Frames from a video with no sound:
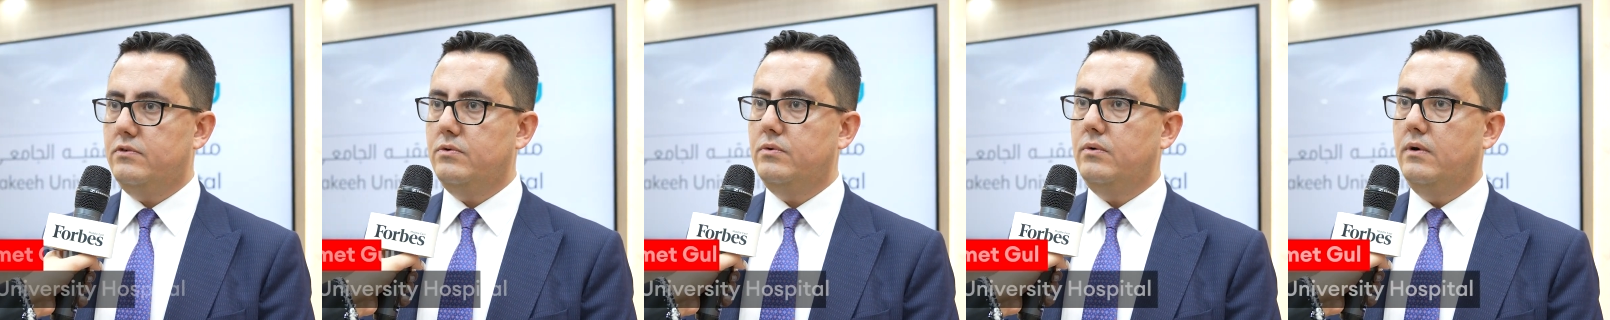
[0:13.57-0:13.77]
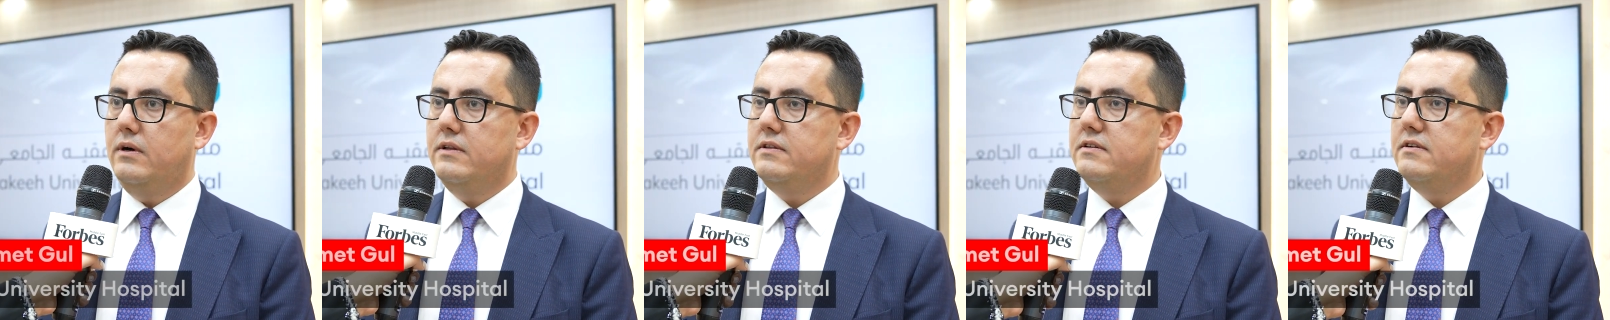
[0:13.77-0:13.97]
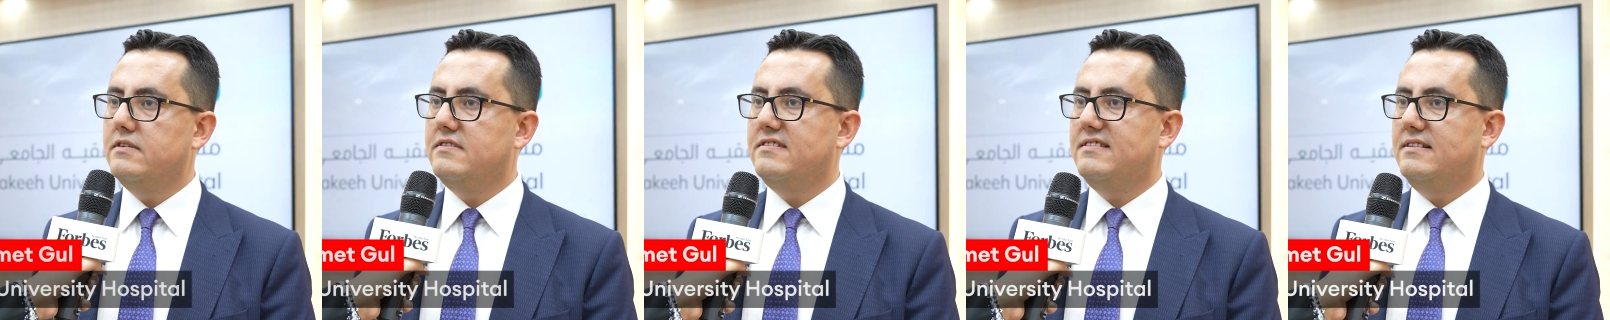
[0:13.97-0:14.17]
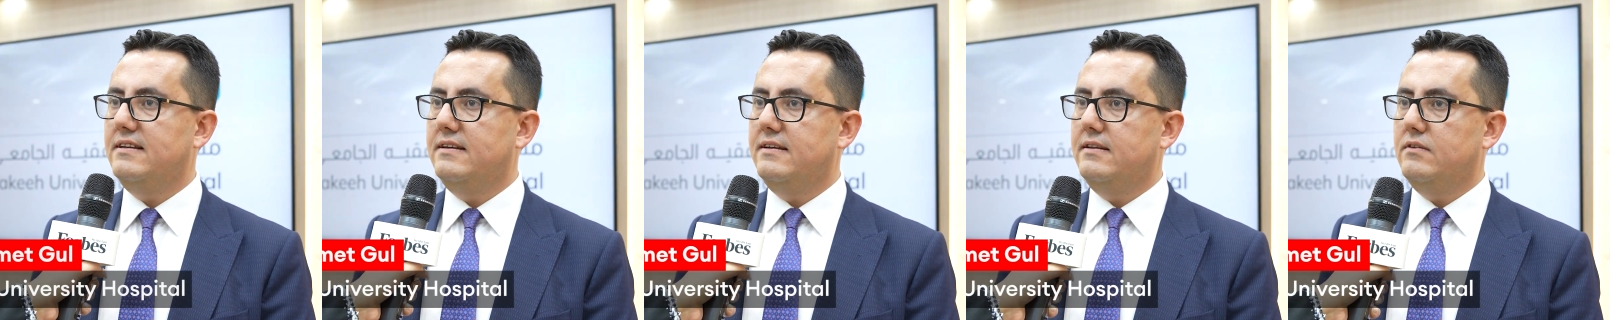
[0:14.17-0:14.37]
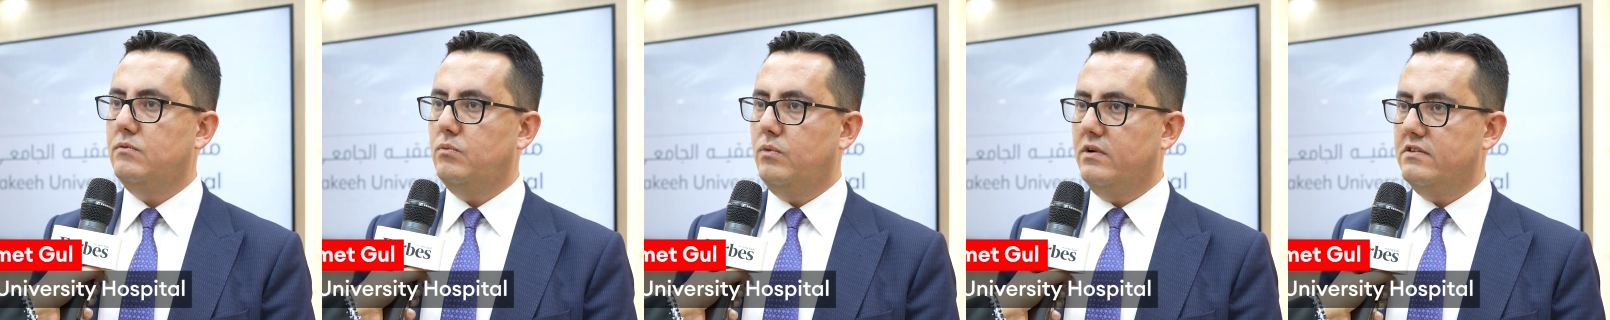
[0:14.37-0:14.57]
to
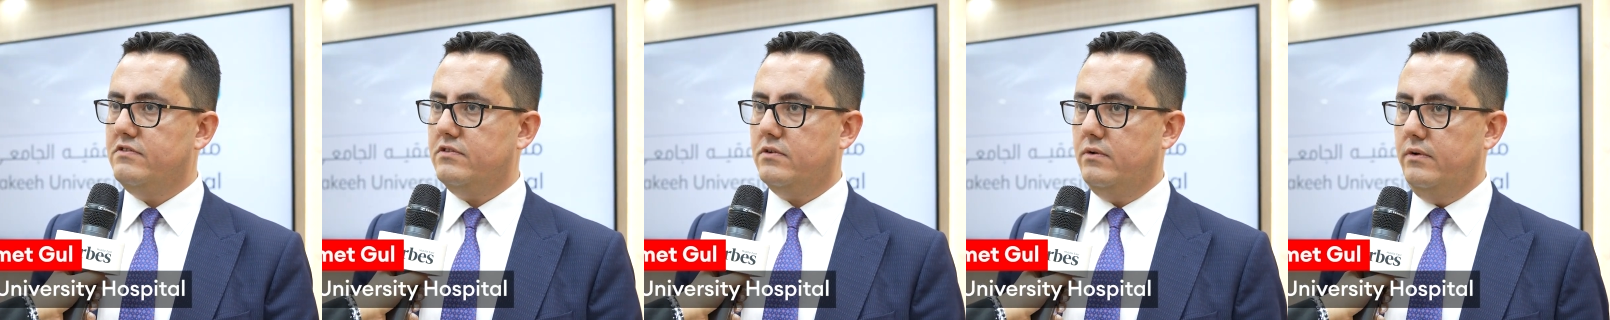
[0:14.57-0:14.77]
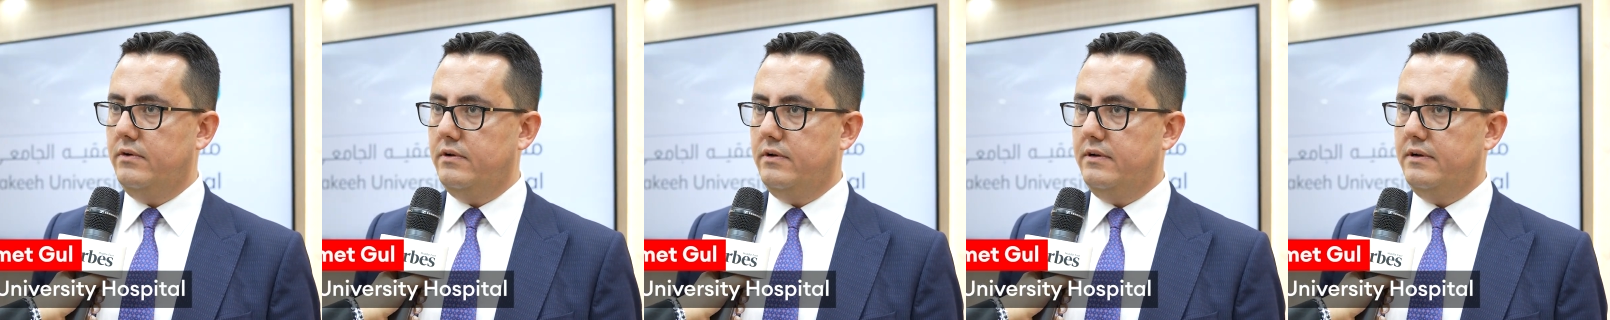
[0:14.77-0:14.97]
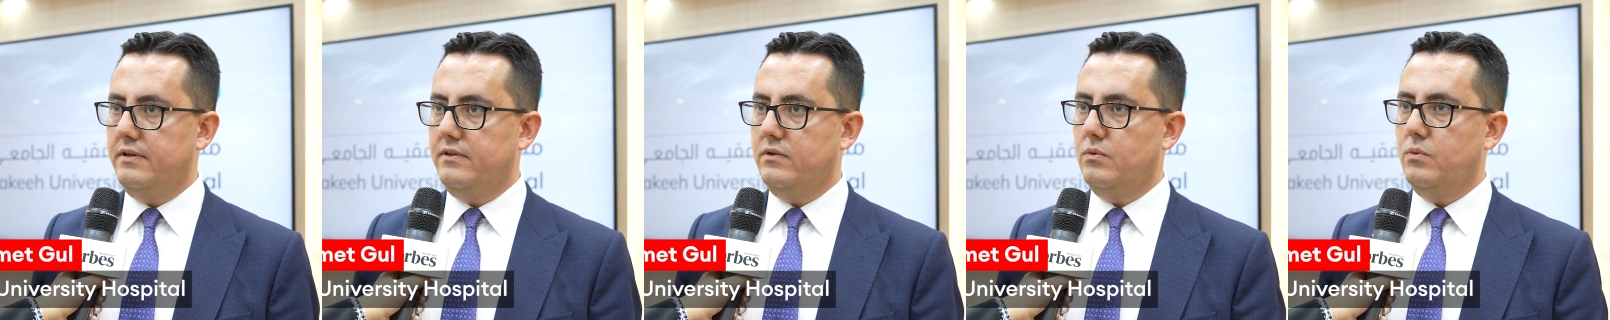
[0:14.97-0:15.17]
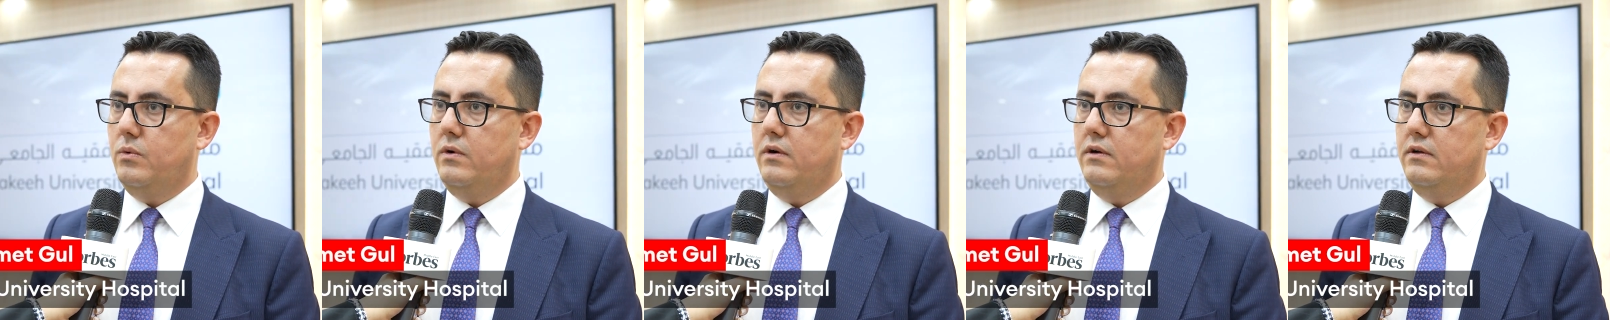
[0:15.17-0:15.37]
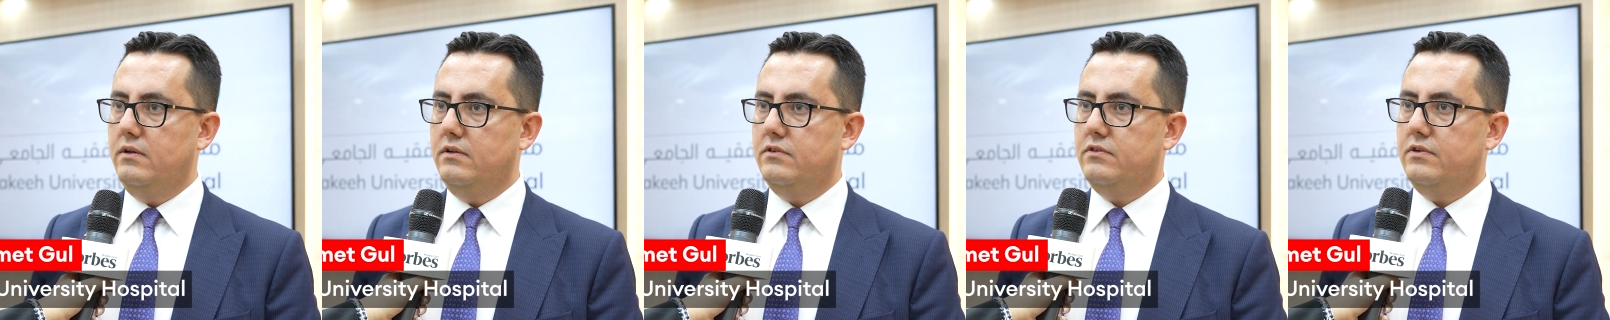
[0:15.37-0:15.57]
understand what's going on in the
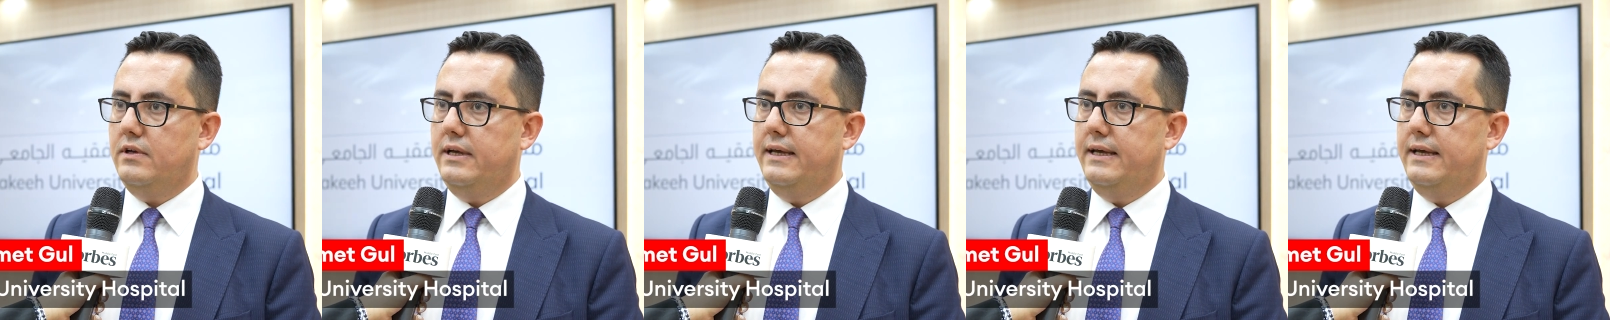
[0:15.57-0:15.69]
world